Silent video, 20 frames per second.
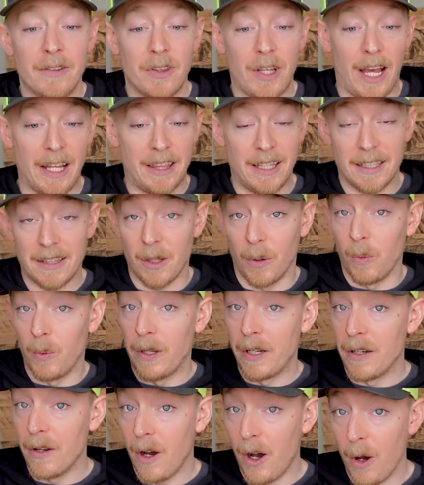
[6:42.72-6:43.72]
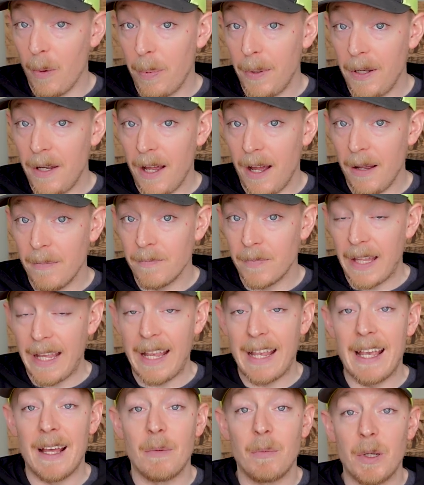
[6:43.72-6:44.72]
I think the window opened up
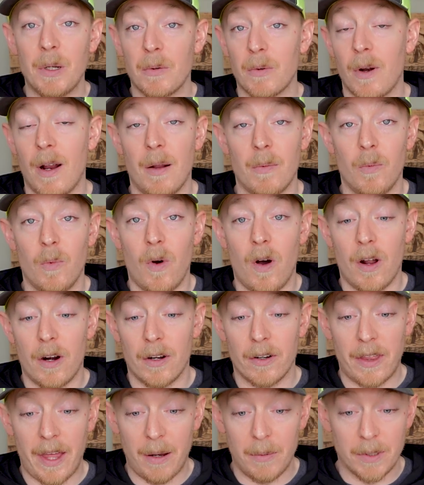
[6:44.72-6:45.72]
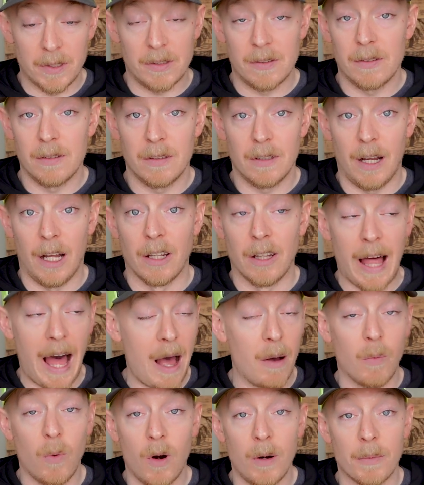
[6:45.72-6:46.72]
and we were on water that was a
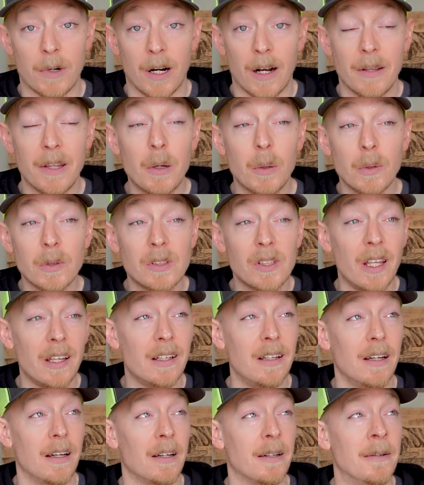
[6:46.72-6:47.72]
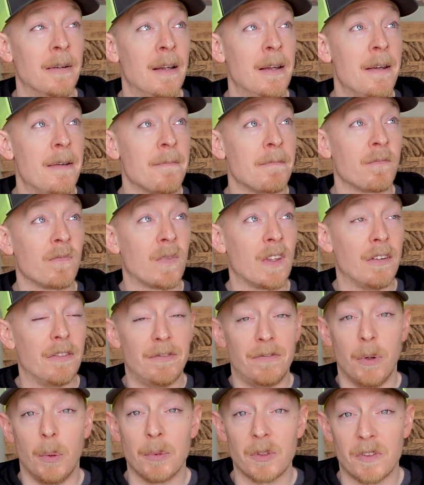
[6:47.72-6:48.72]
lot warmer. There was like a
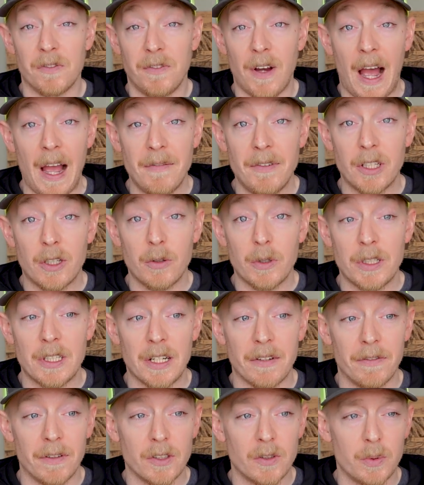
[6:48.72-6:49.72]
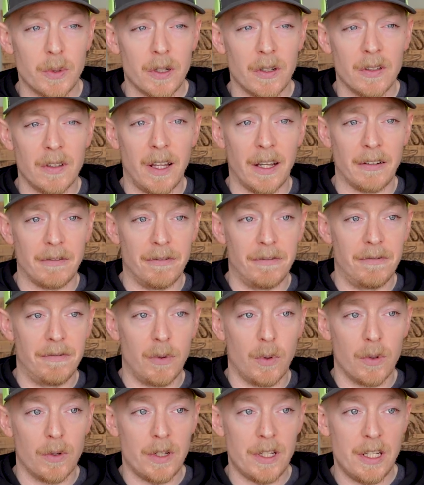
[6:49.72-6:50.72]
almost 5 degree difference. We were in like
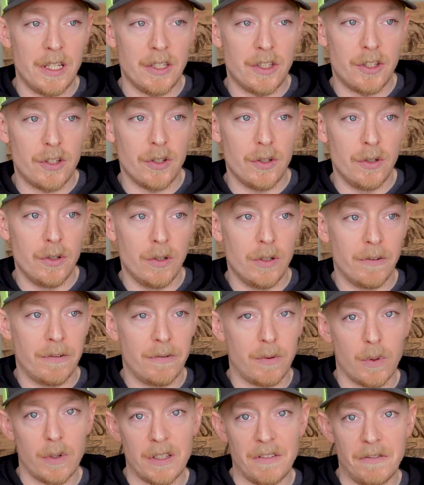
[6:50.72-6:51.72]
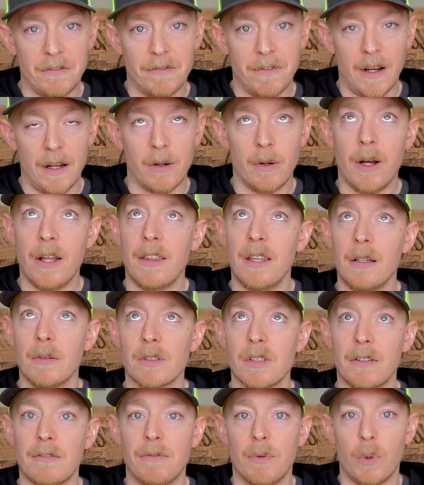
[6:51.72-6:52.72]
42 to 45, or I think it
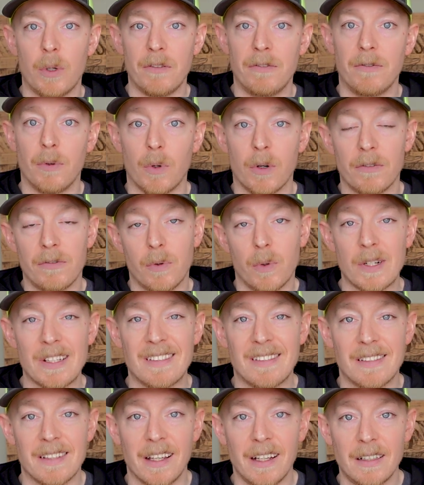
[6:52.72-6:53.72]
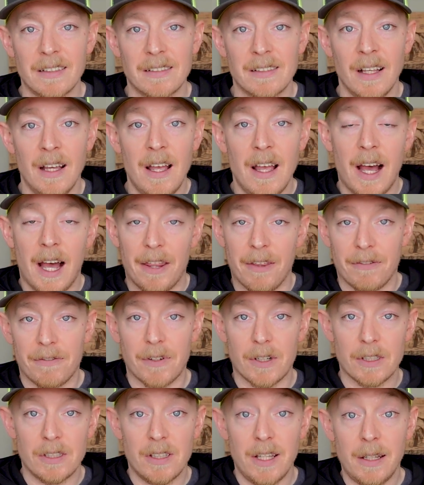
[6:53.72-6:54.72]
was like 44 to 46 on the
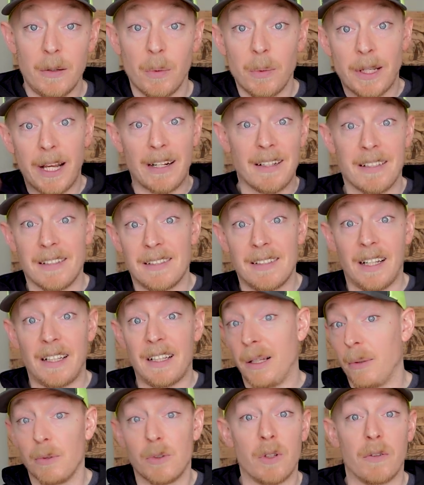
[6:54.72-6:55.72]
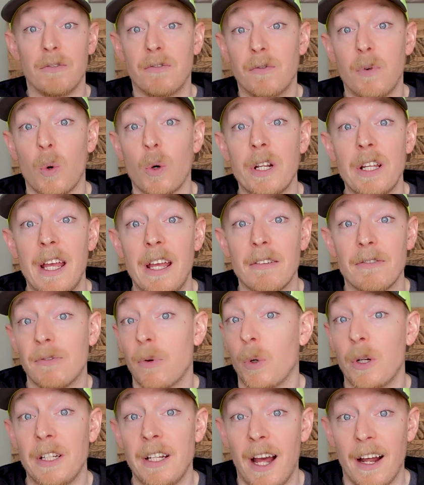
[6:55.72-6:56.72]
first lake. When we got to the second lake, it was like 48,
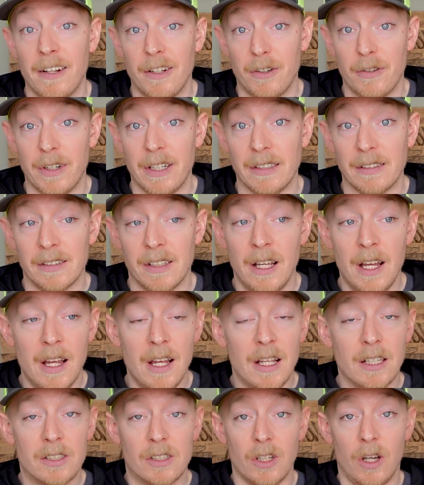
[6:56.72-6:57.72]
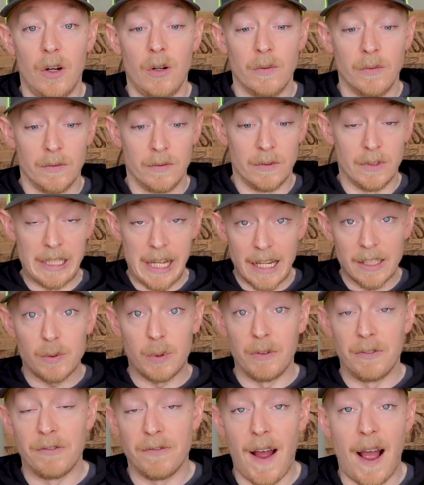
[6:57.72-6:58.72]
49 degrees. So yes,
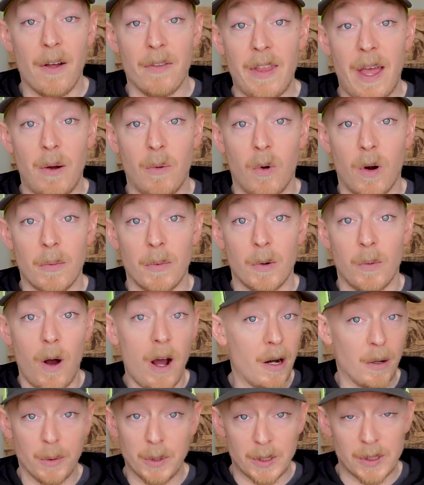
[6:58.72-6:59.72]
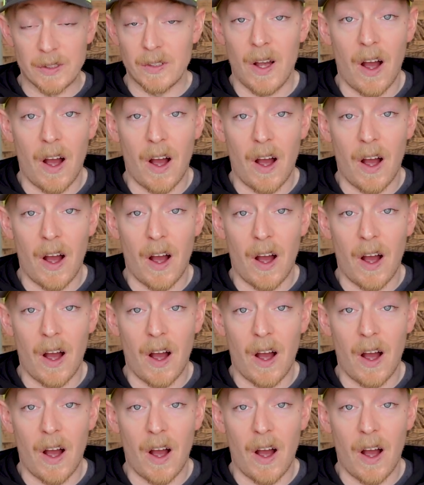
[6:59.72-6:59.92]
we found that warmer water, which is